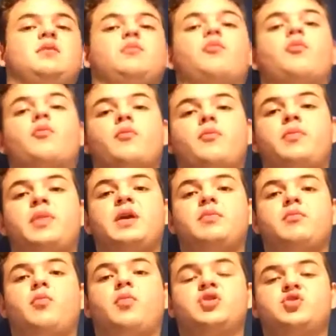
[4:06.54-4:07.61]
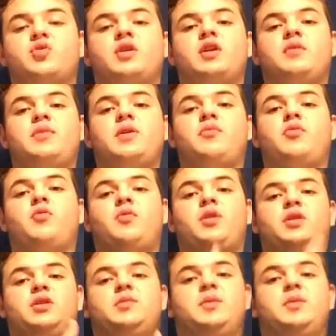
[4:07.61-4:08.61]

than majority of people want